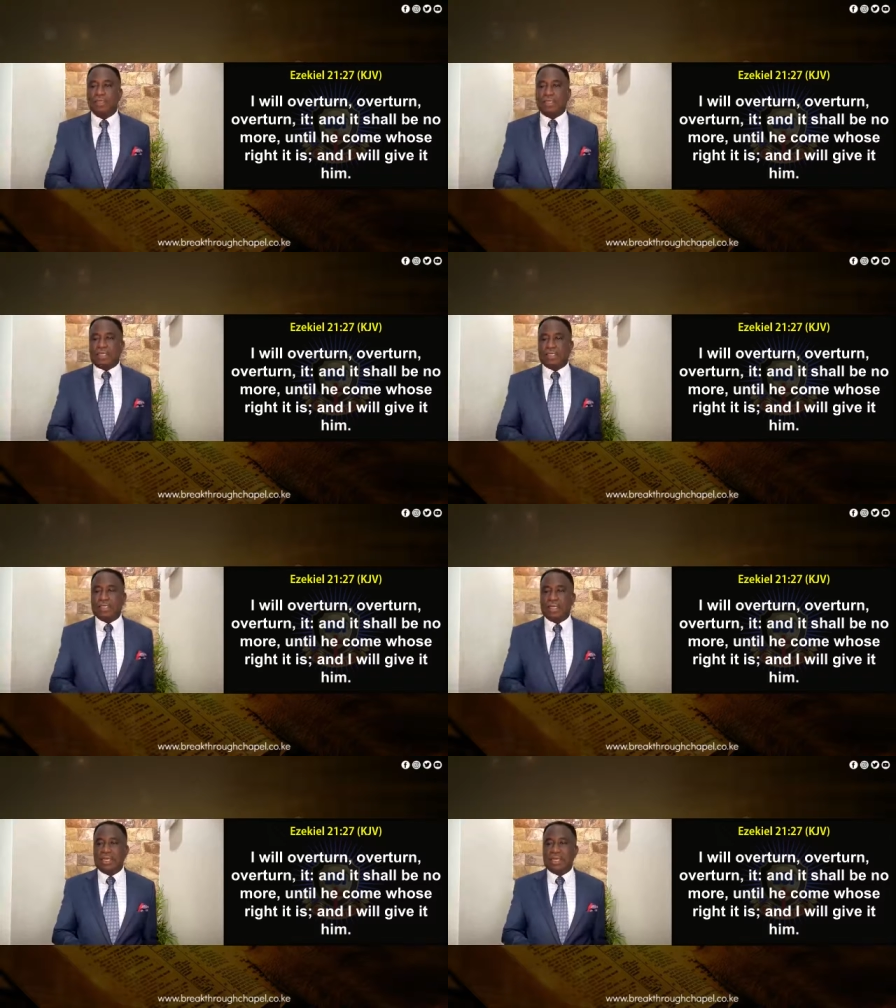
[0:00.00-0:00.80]

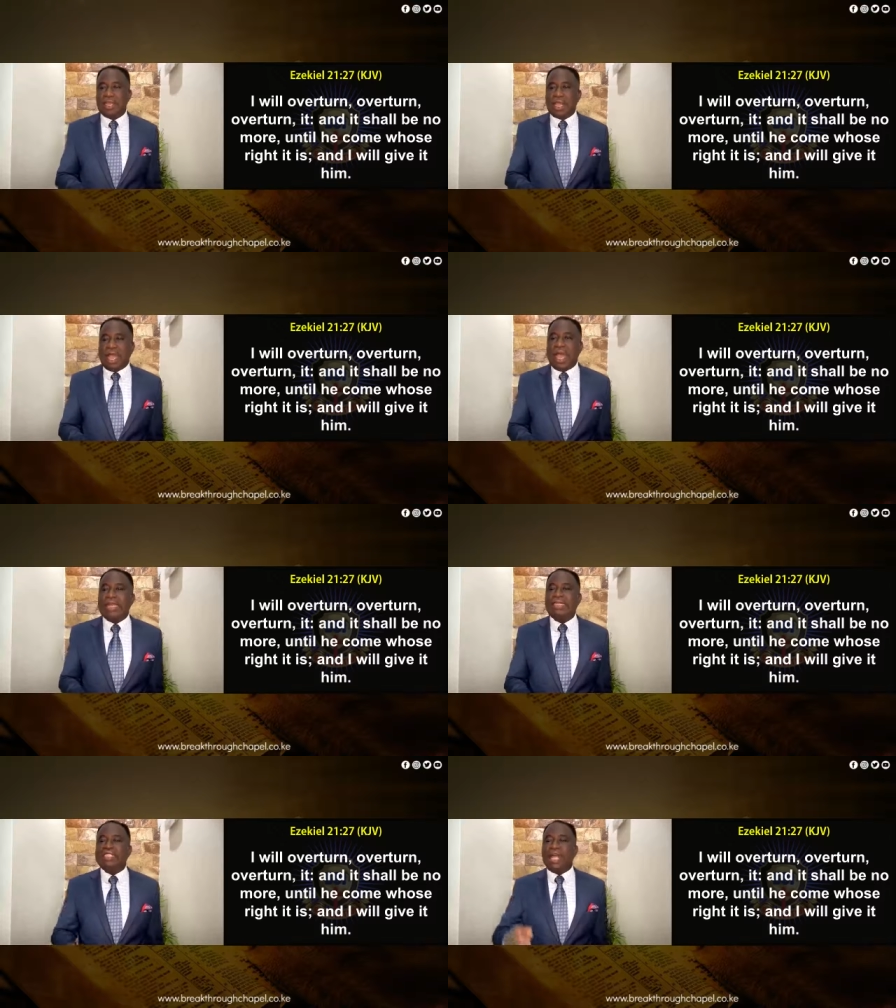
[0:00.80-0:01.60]
it,
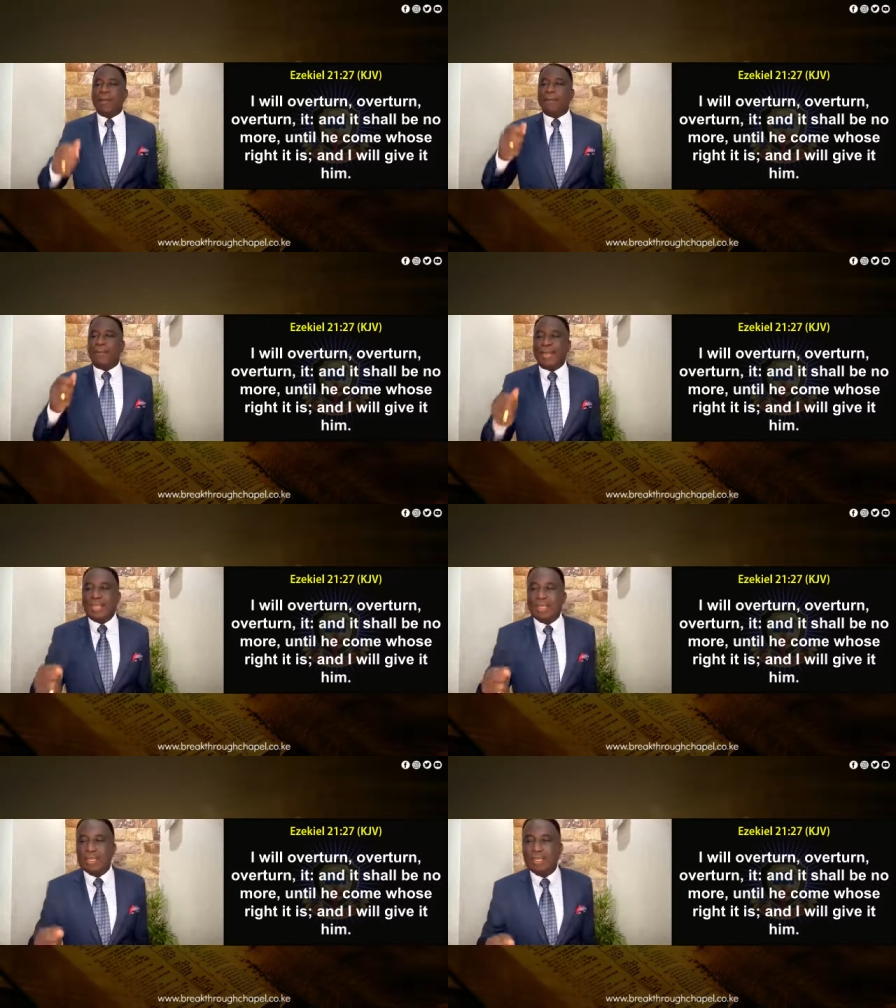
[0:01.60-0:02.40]
and it shall
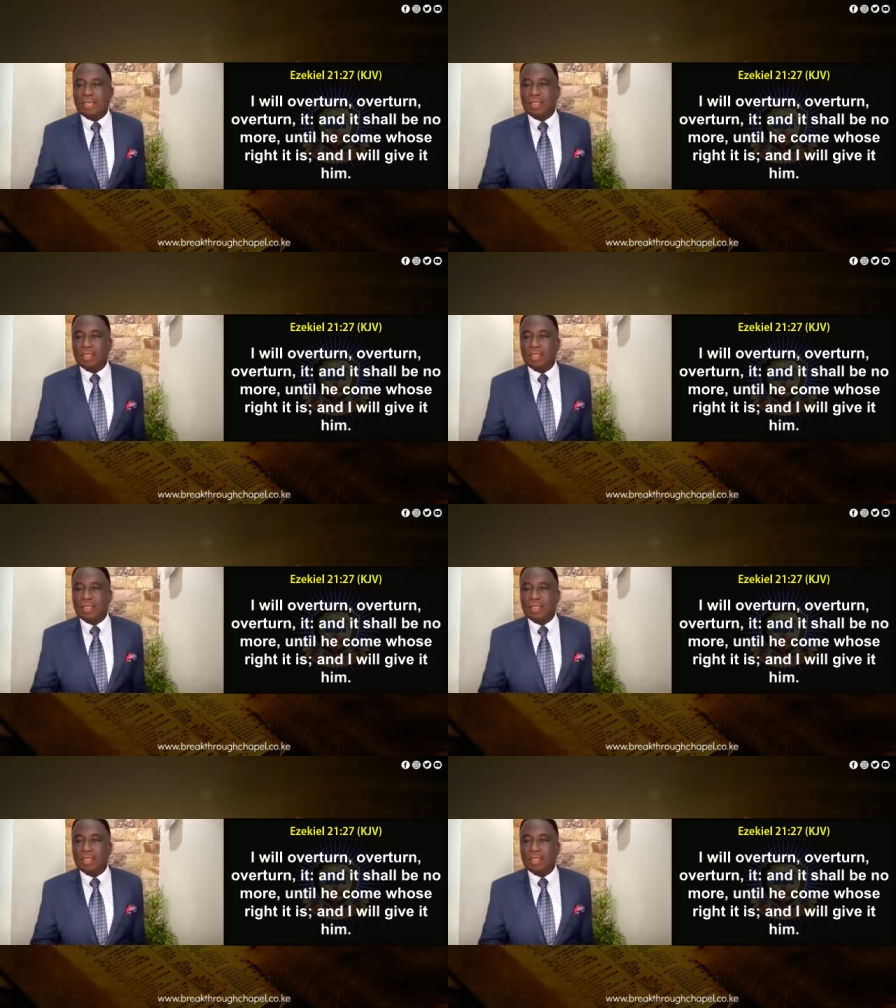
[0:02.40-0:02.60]
be